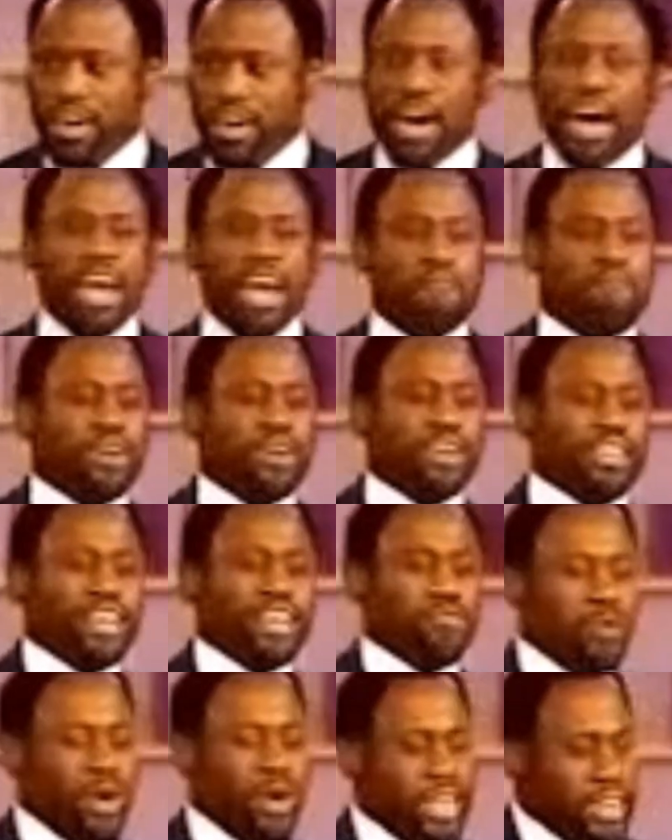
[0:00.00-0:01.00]
I pray
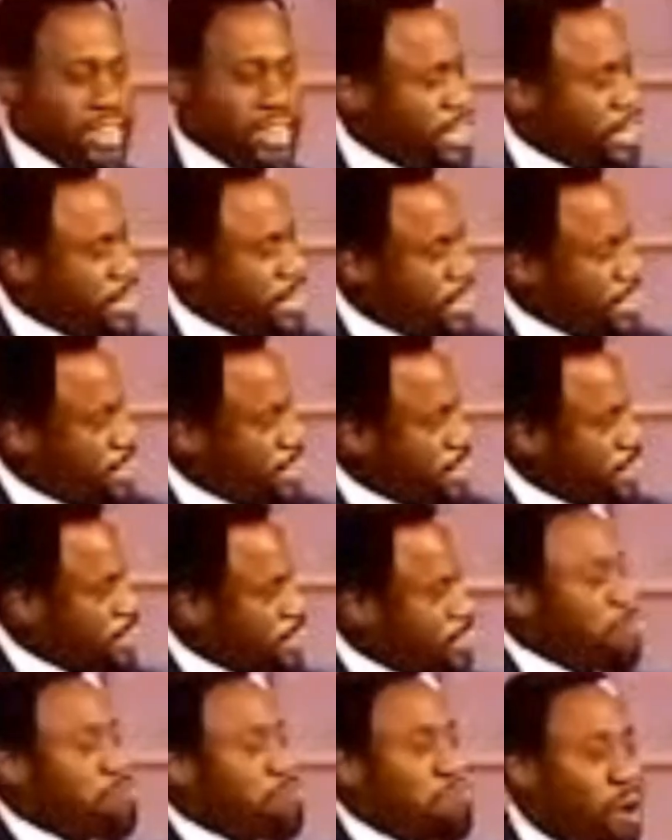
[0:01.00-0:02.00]
that when the,
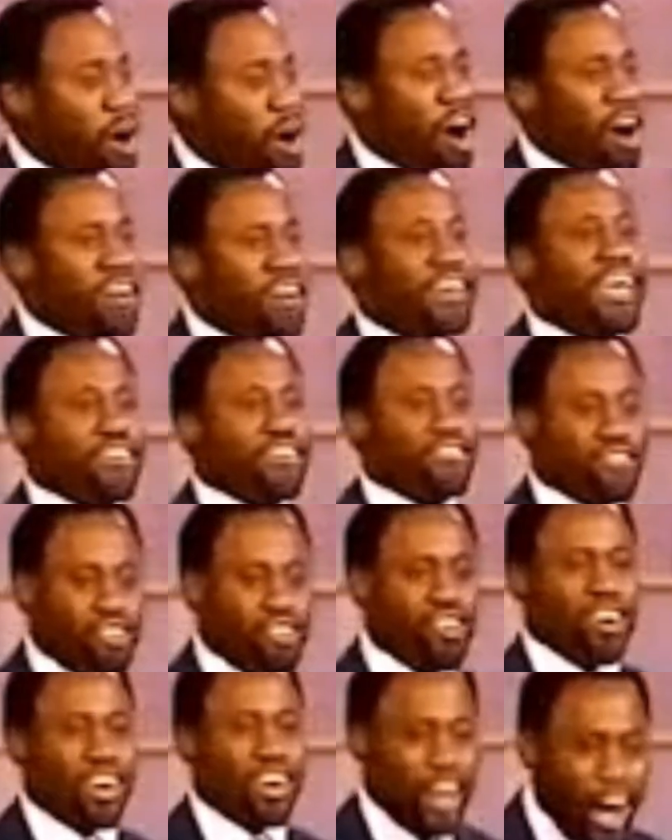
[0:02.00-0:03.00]
the morgue gets
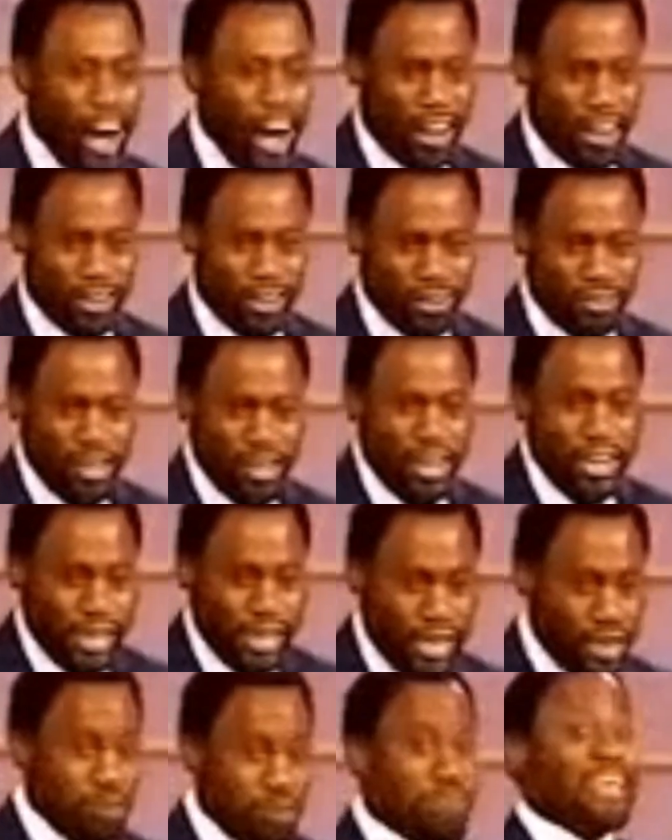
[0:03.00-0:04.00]
your carcass,
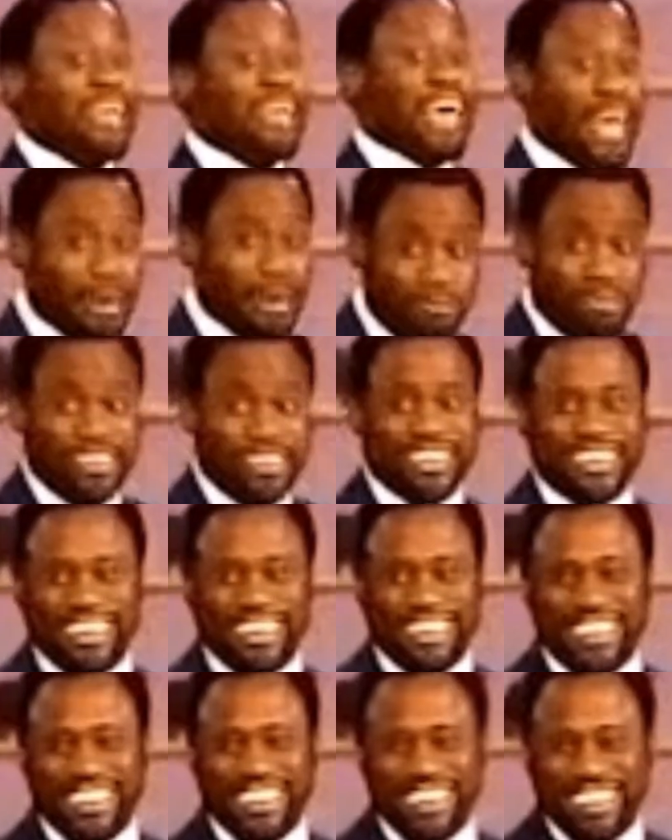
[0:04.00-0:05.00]
it'll be
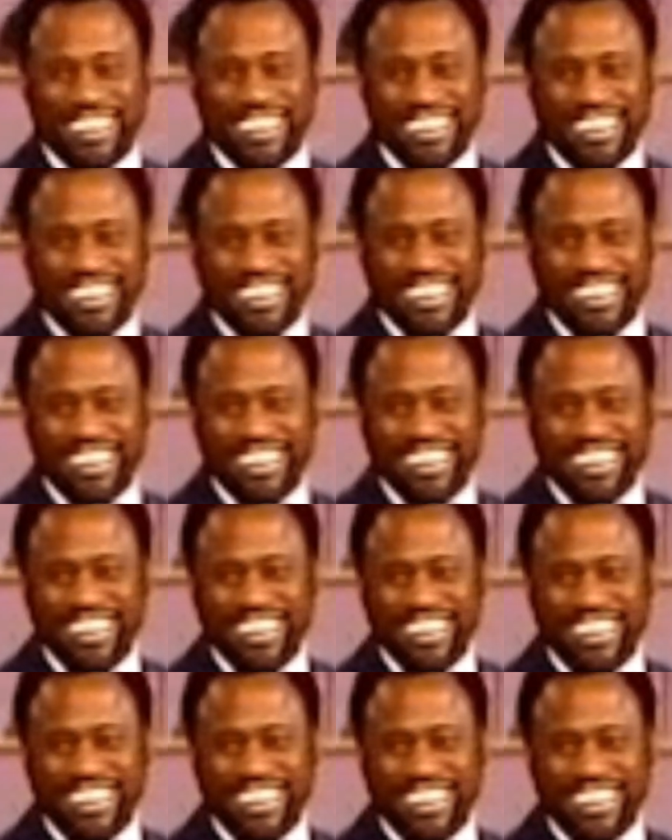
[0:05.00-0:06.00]
empty.
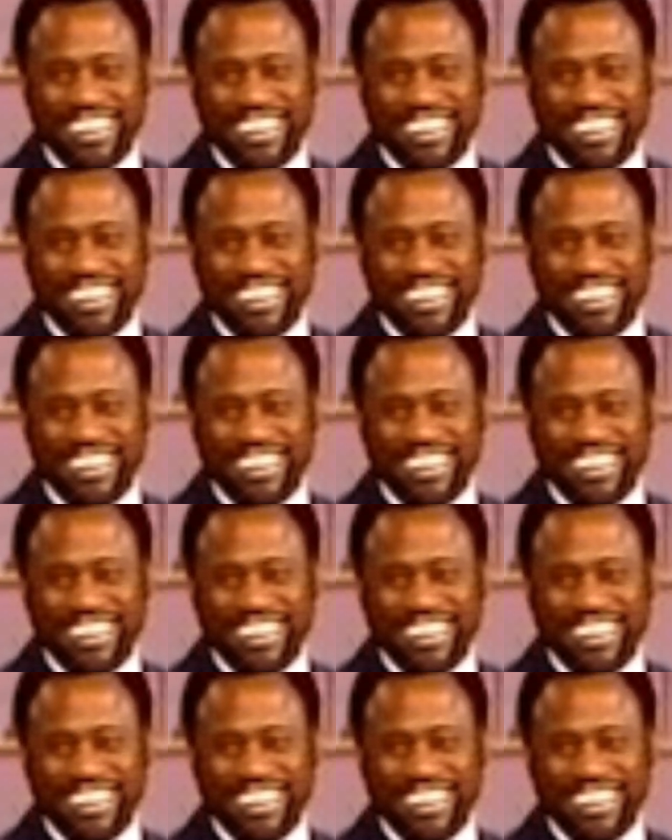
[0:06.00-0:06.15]
Yeah.